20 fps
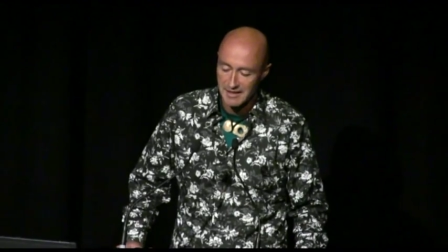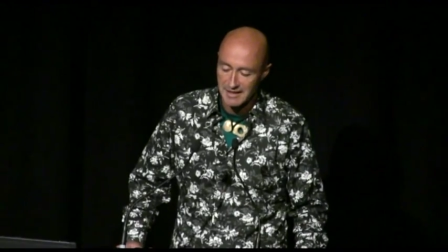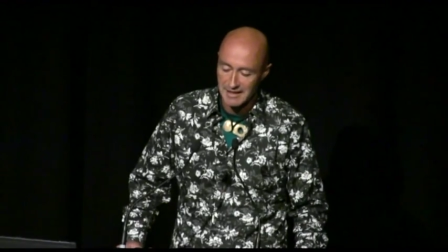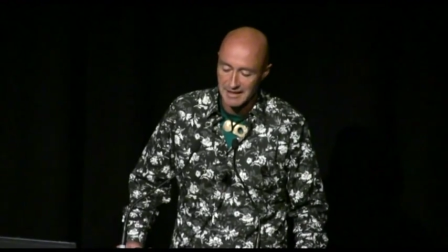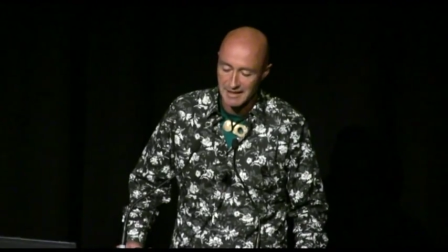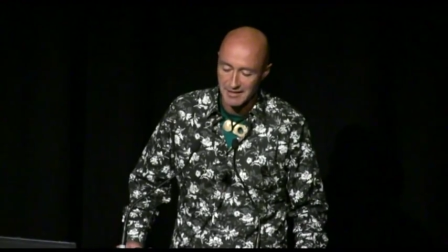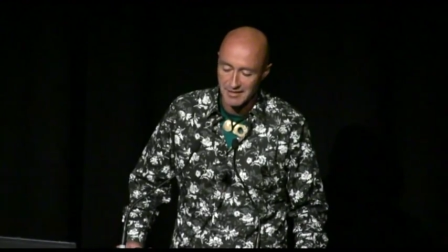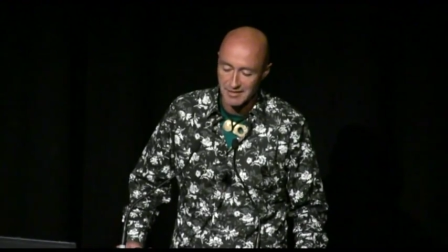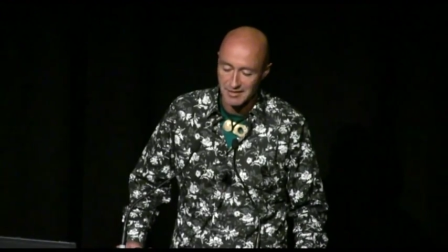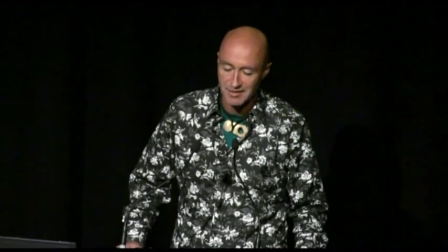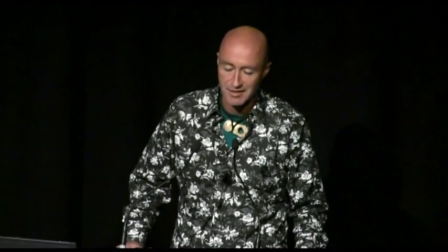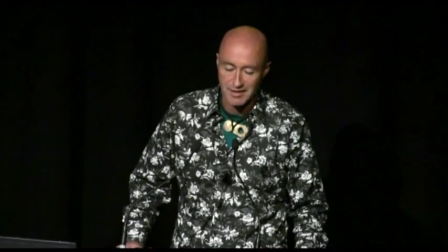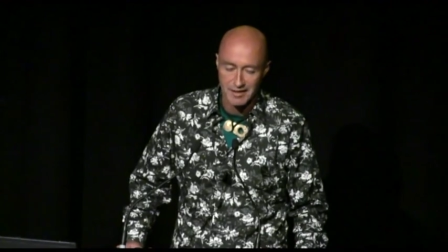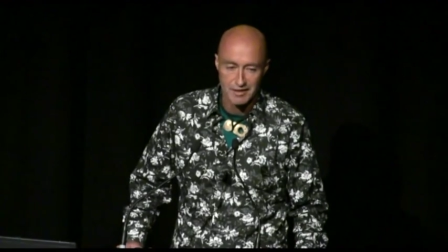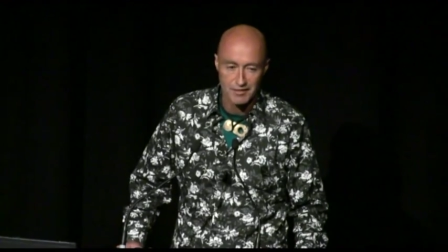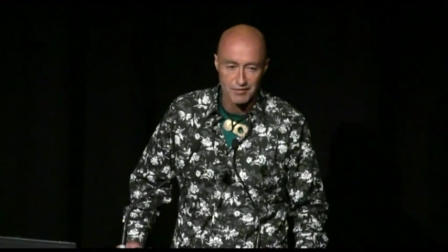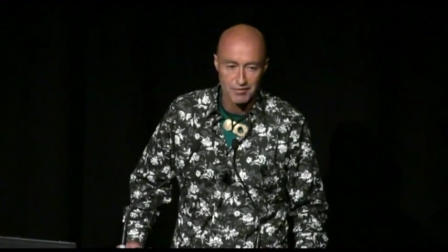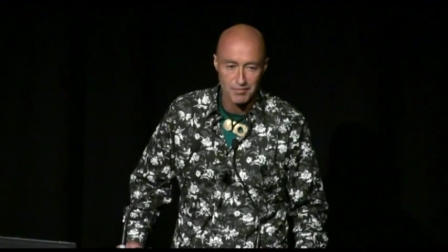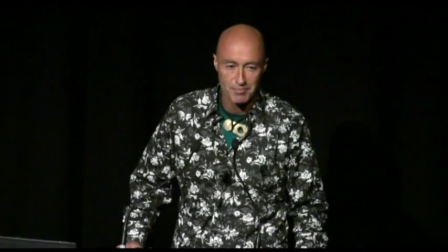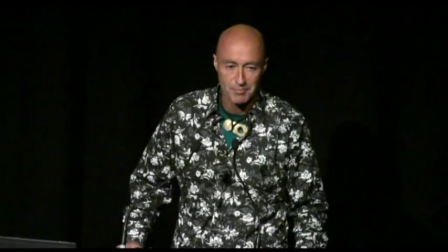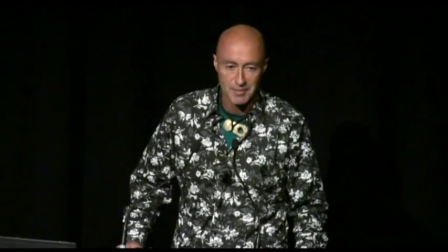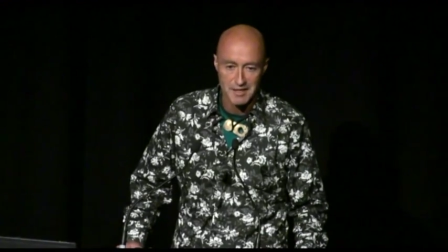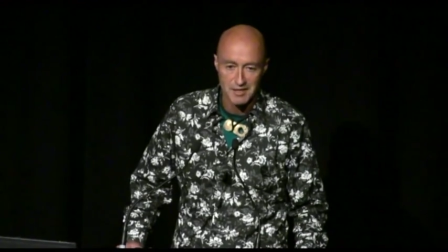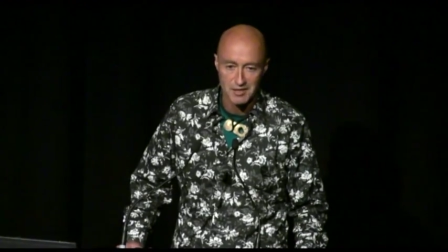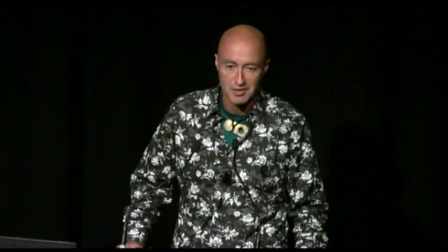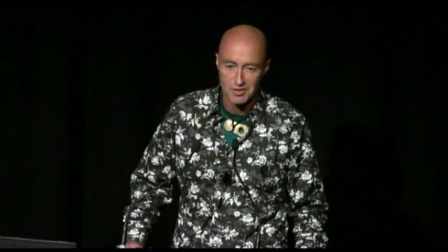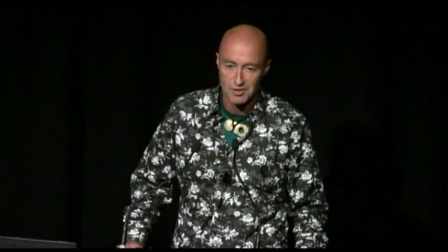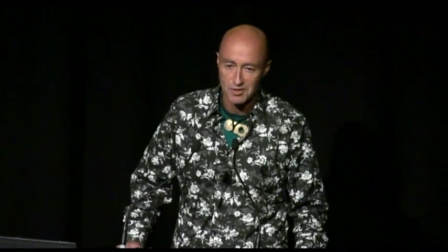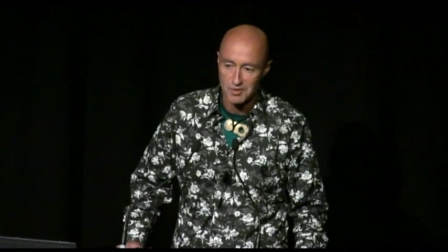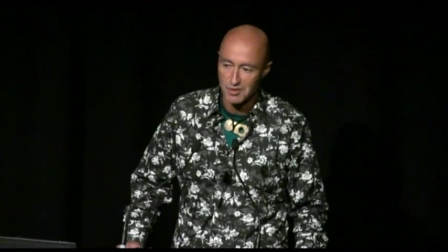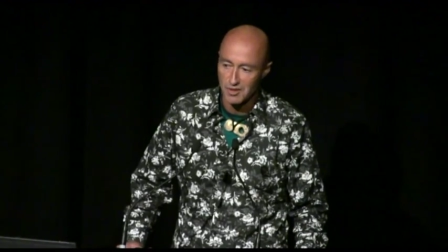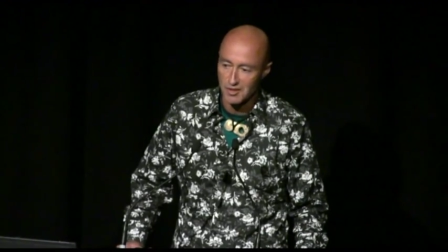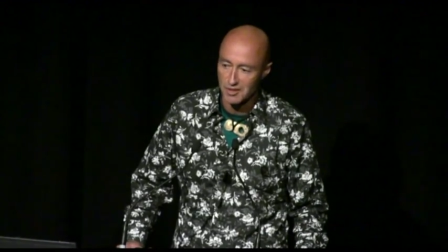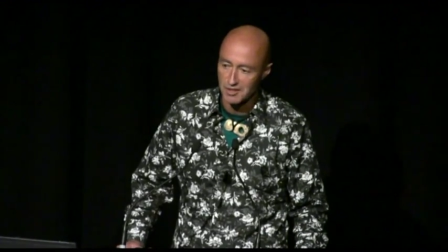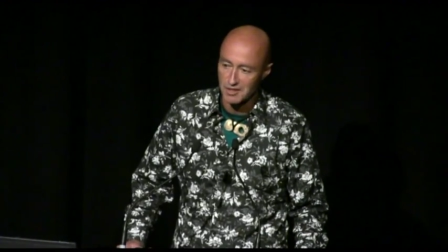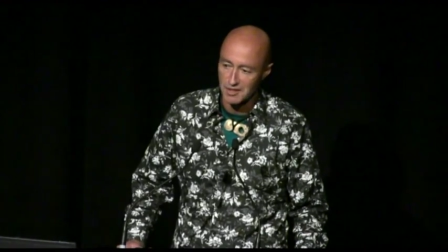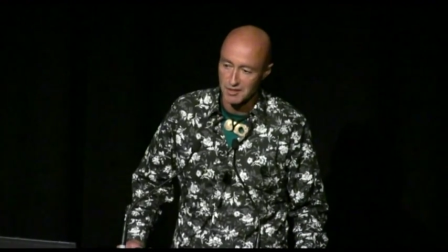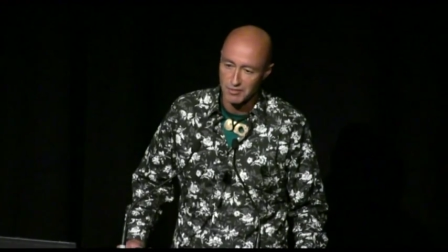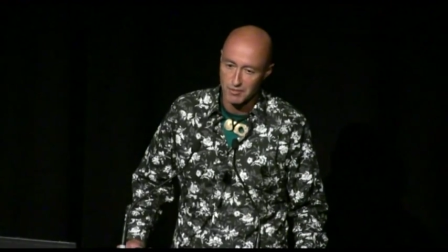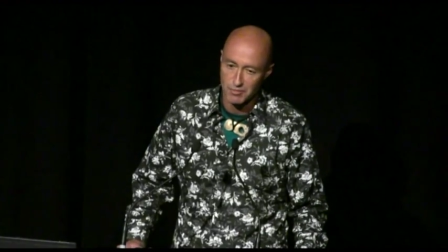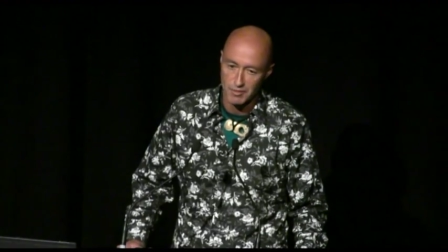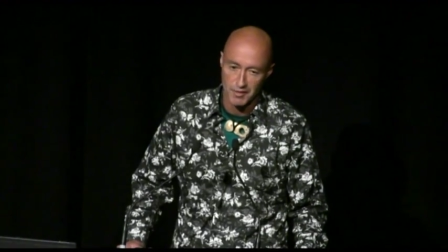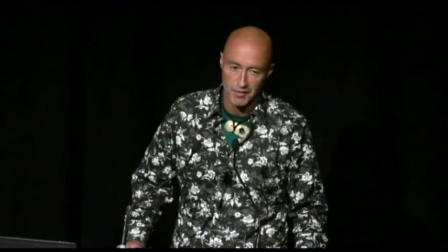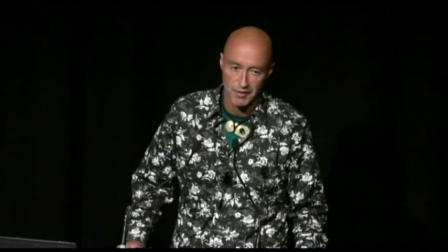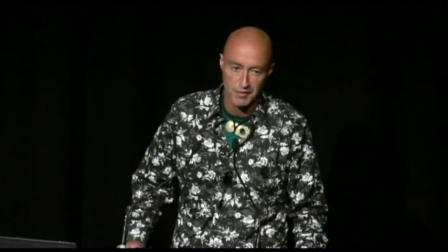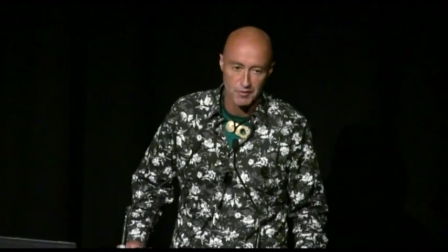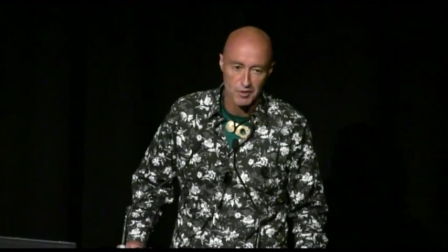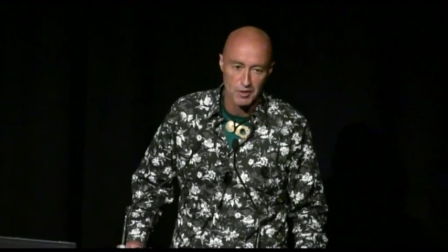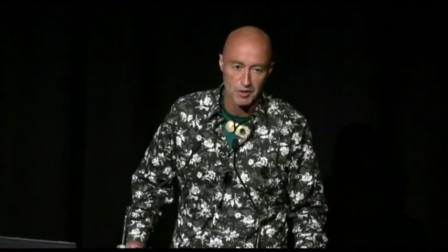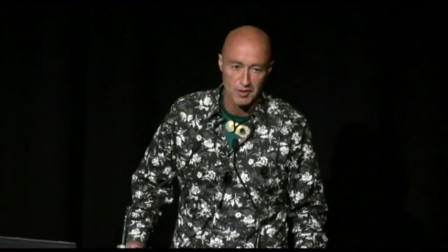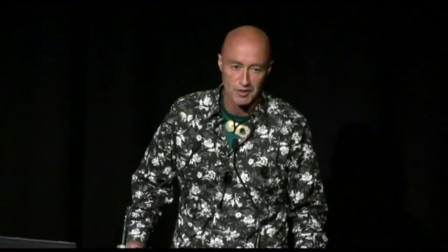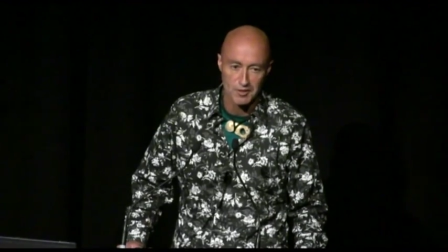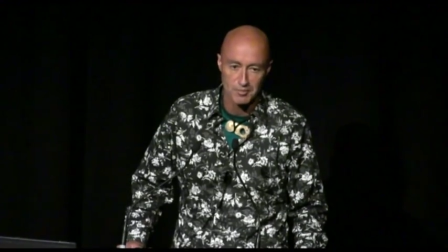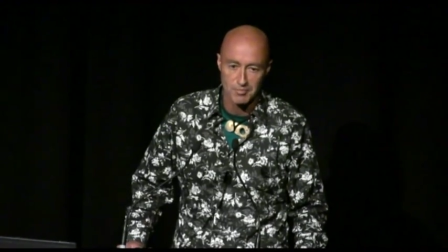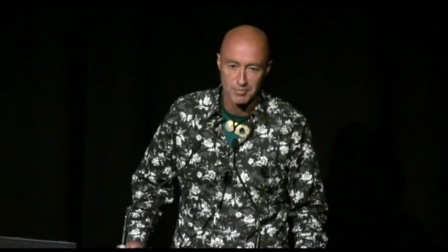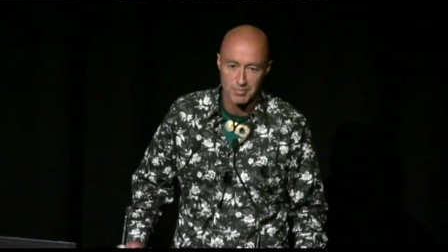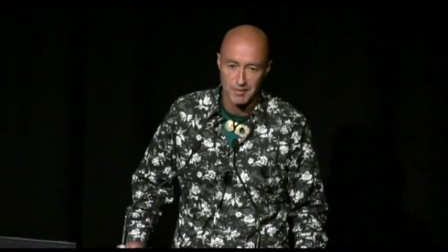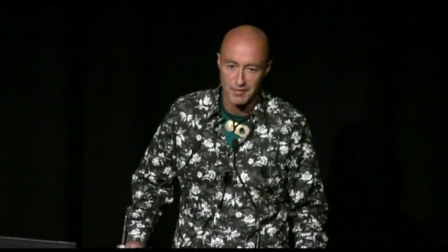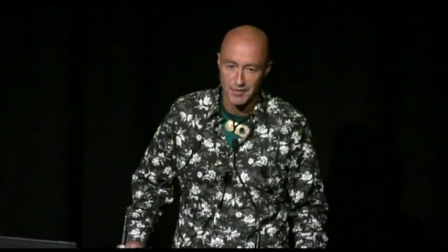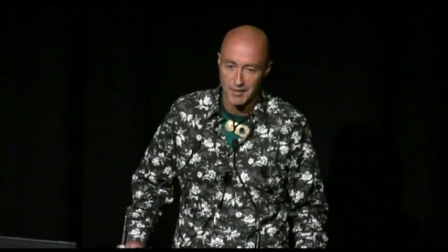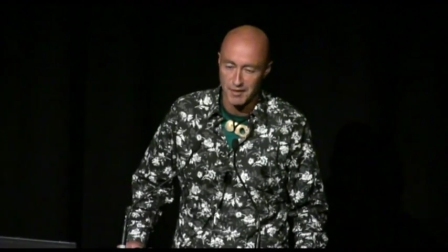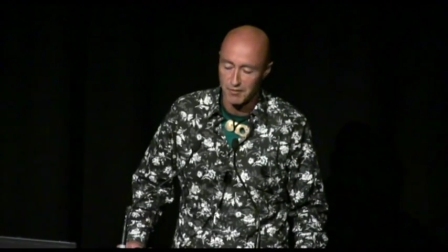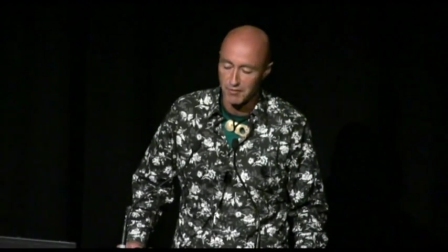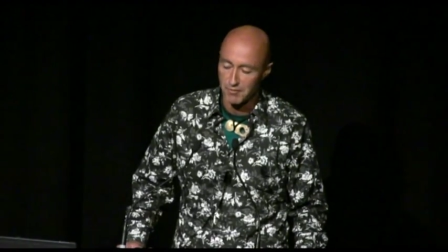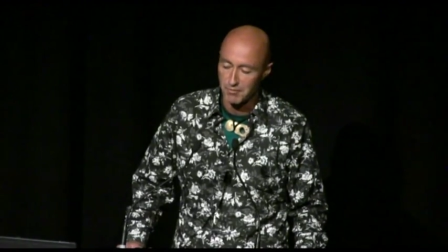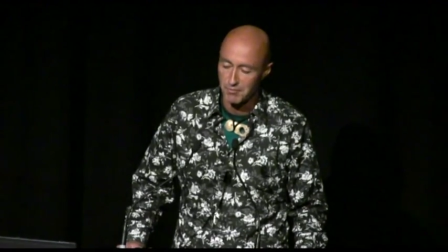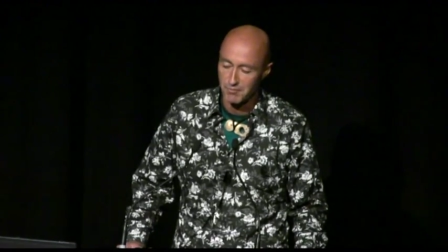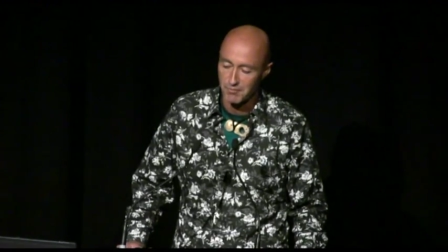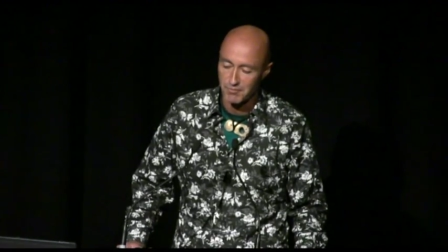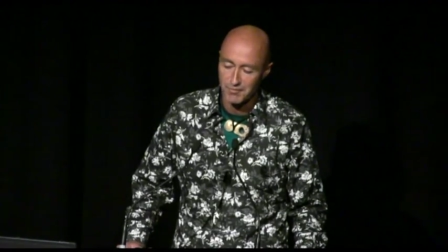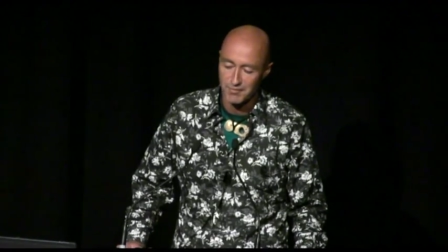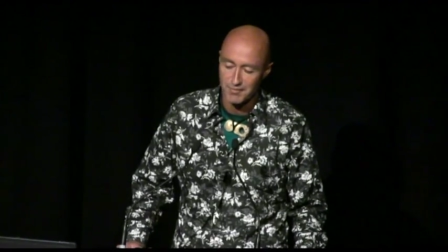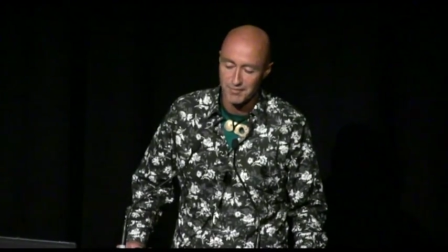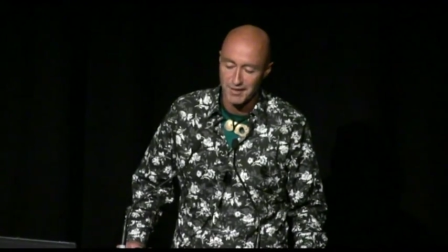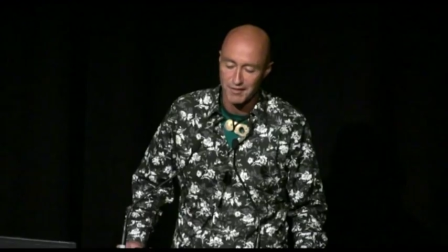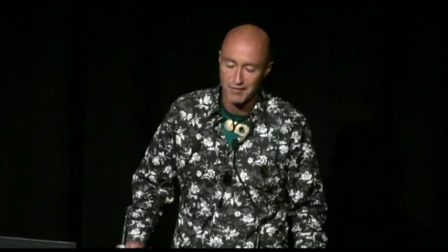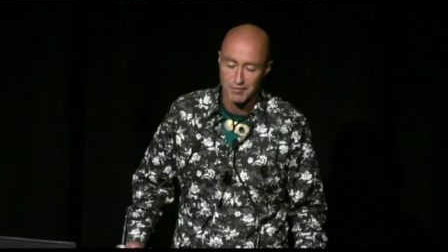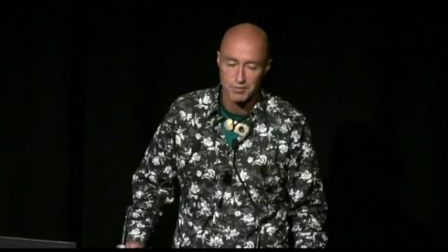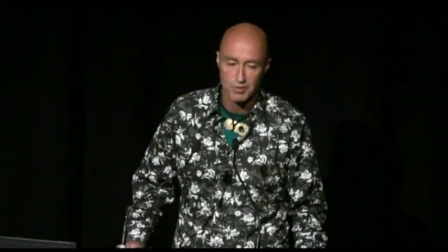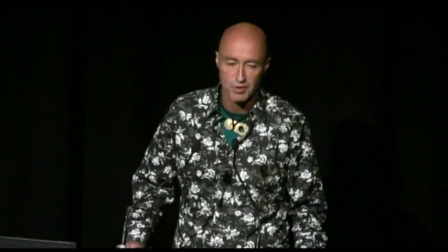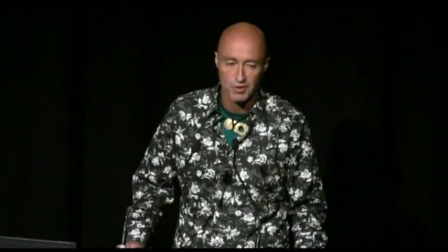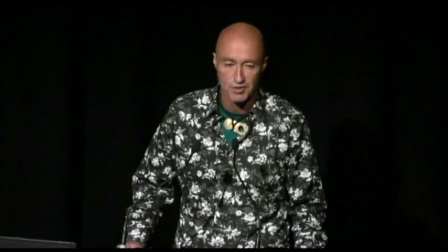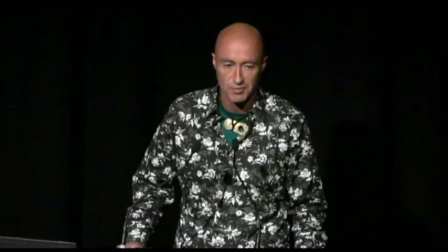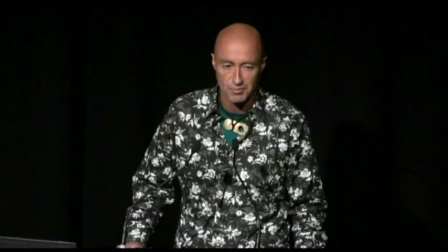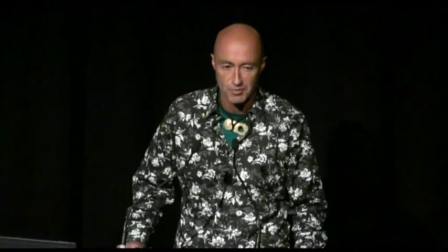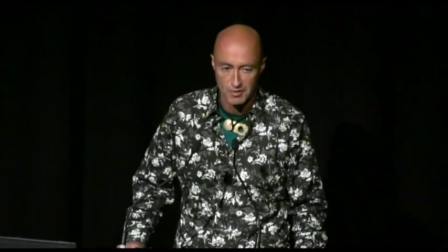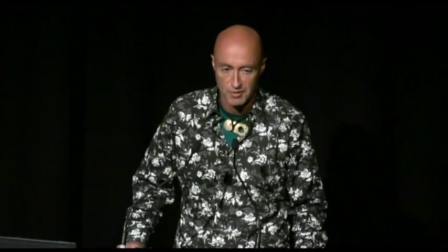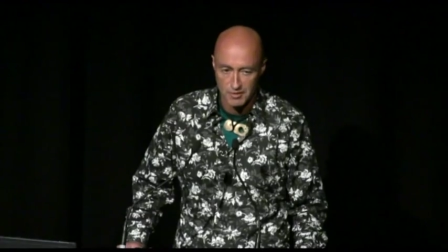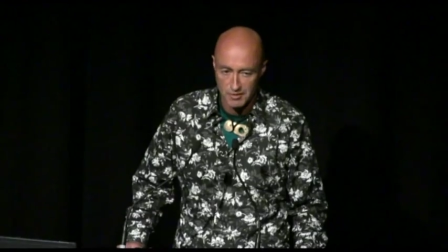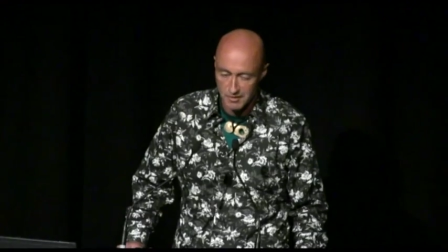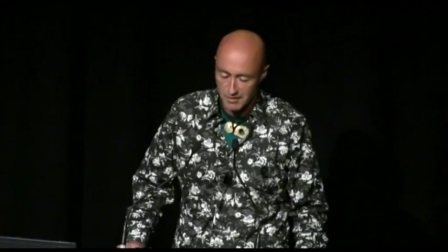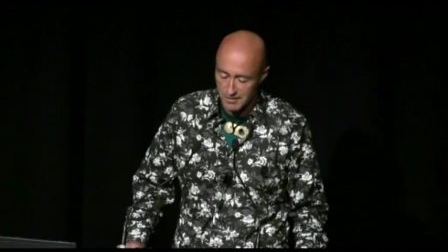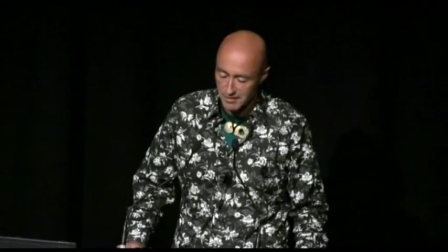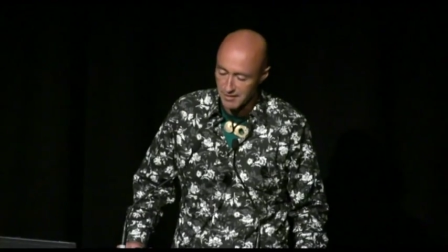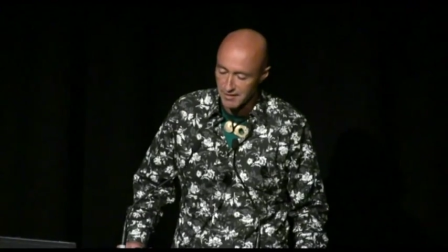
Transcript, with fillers: and they've made do not just with what they've got, but they've, they've prospered.